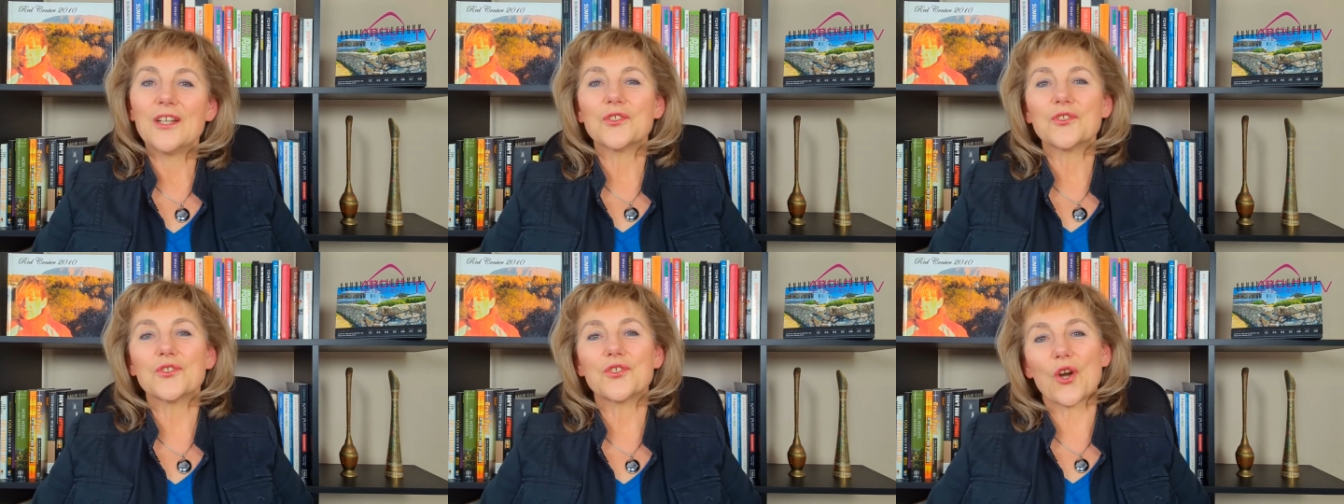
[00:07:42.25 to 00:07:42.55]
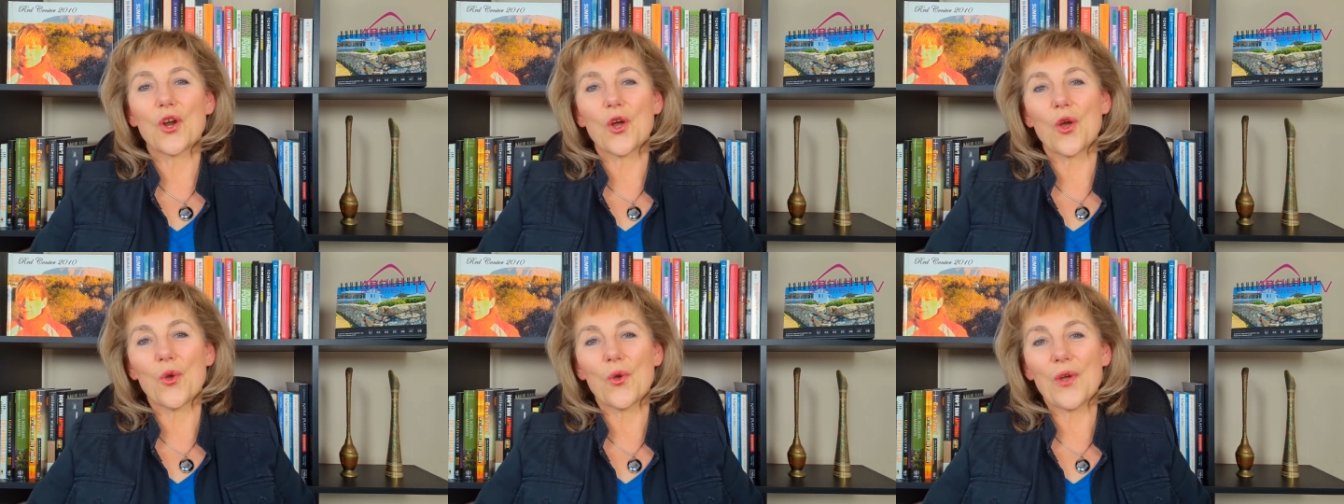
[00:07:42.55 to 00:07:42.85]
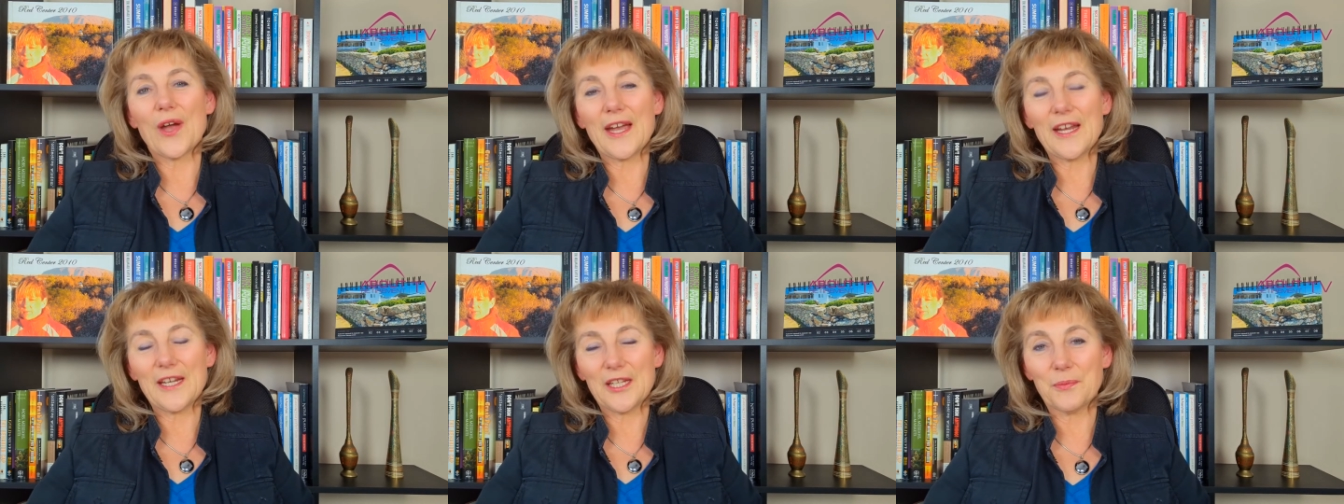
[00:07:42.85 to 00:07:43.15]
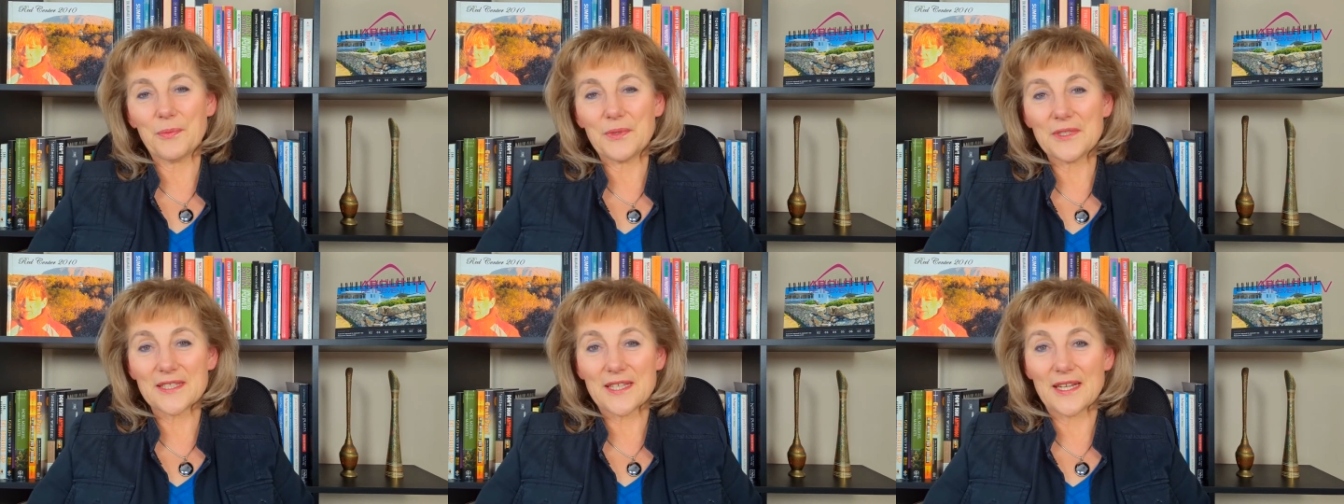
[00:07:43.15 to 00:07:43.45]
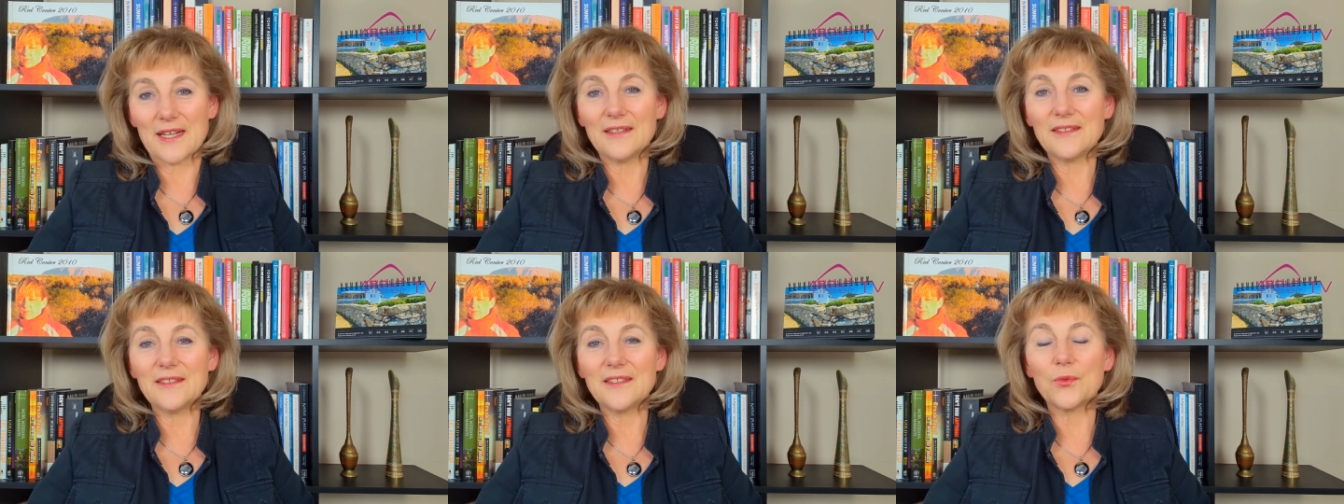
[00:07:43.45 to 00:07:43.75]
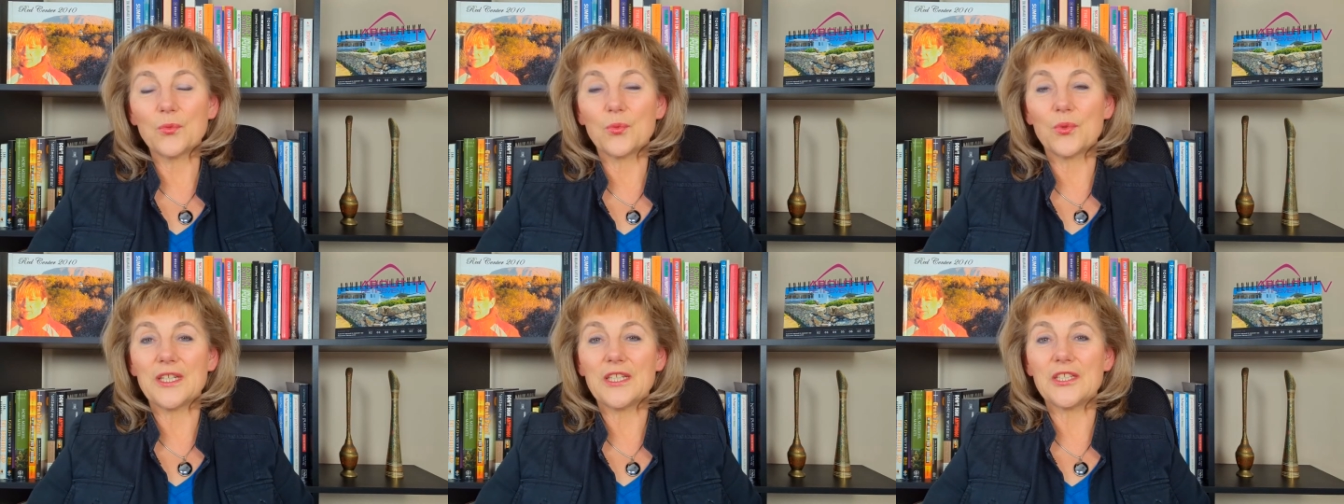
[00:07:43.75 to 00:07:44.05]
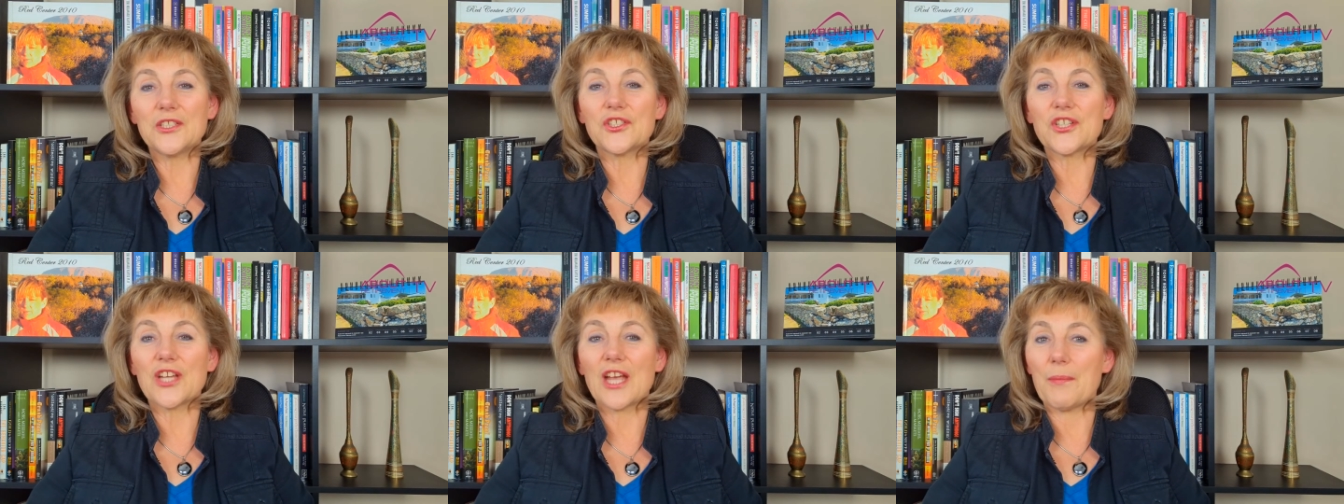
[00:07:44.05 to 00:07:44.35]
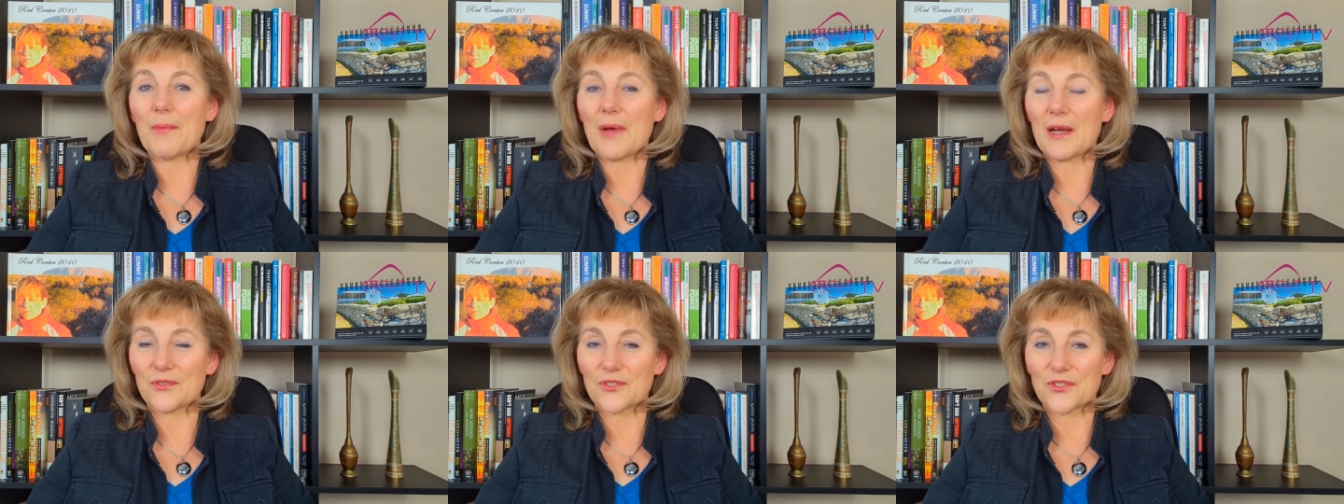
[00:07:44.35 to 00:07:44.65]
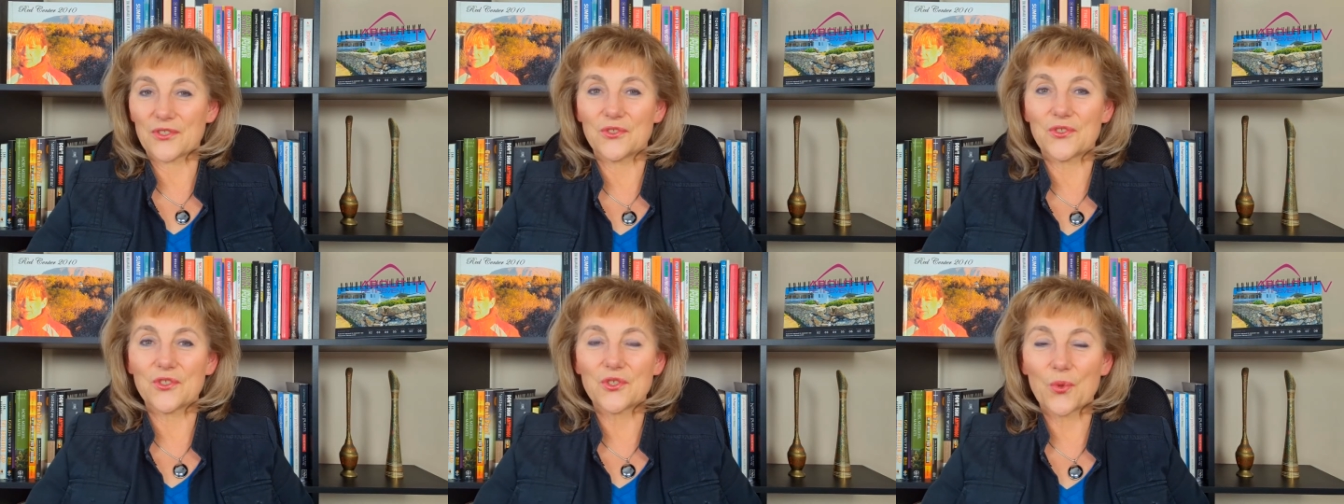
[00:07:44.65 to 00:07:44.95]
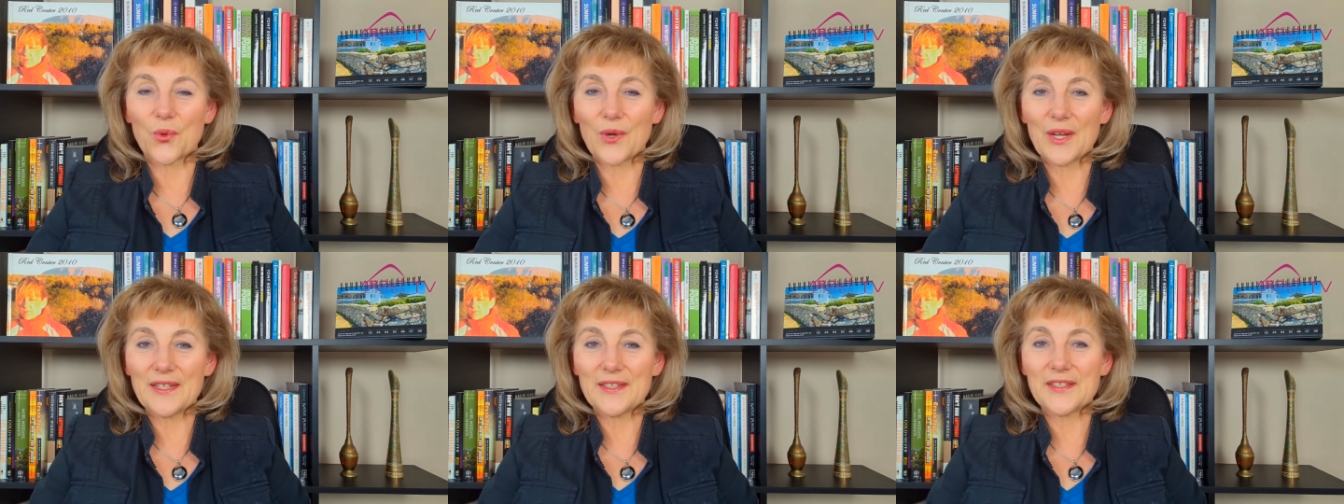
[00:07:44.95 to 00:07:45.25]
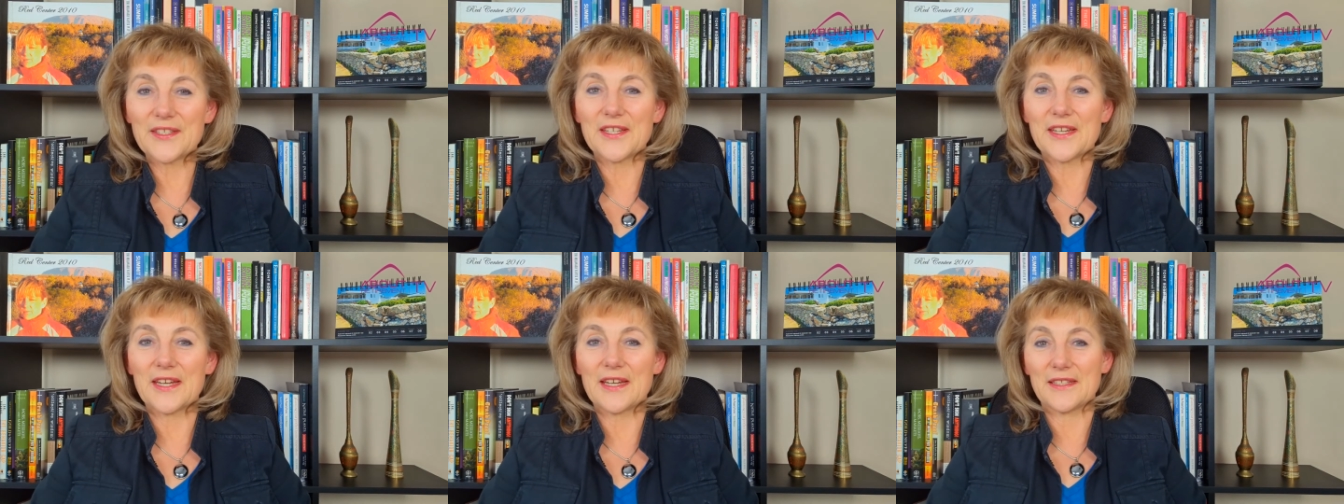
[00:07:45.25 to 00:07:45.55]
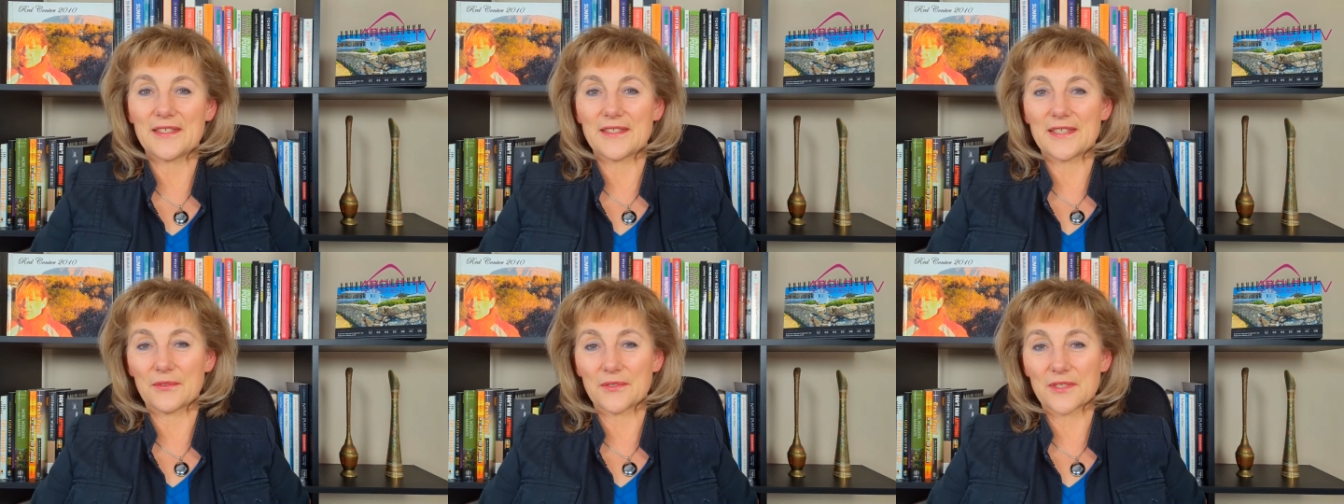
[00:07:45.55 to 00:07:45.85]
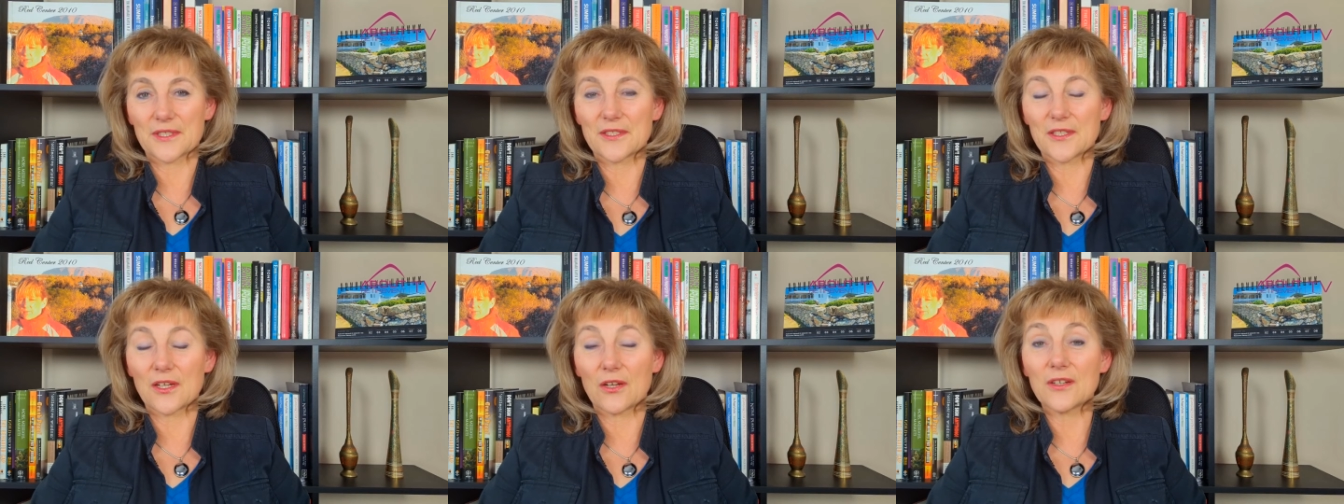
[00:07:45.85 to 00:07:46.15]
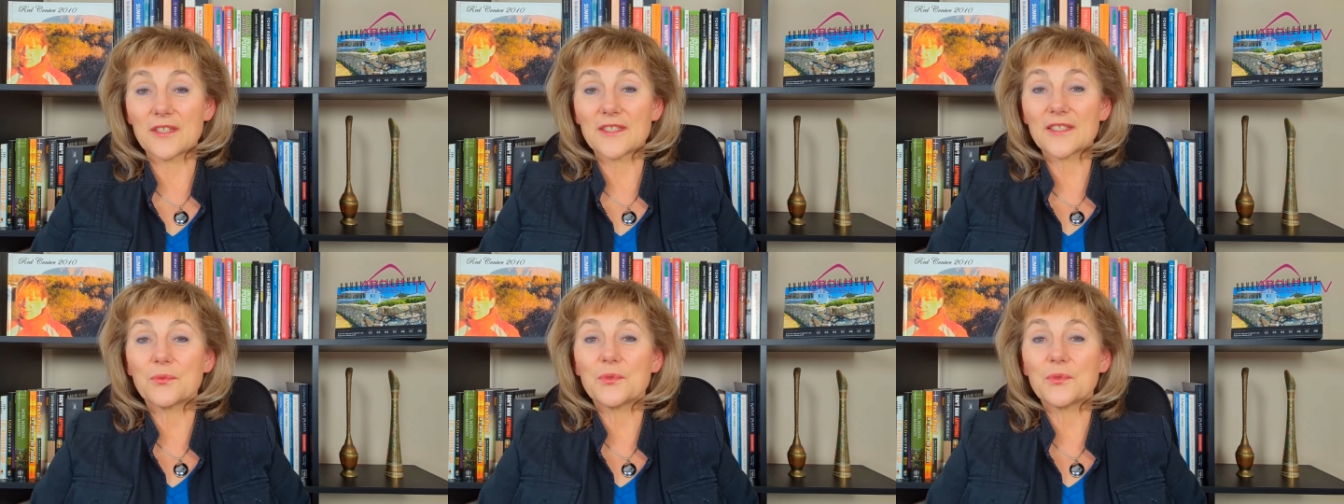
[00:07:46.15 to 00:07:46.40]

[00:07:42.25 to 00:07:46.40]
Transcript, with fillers: draw 8%, which amounts to $28,000,